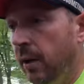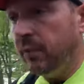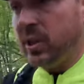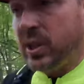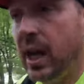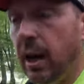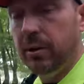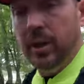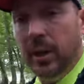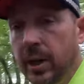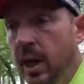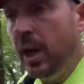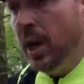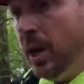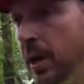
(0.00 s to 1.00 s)
for
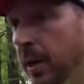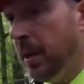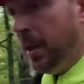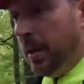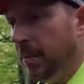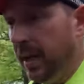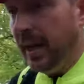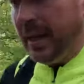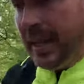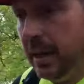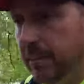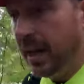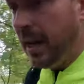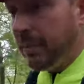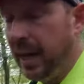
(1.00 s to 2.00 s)
Snowden, be able to
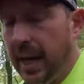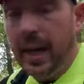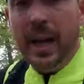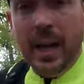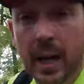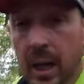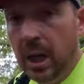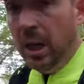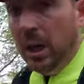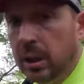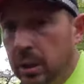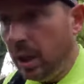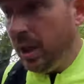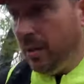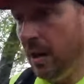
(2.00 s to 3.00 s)
get me up there
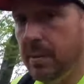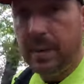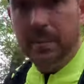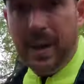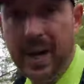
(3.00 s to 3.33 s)
dirty great big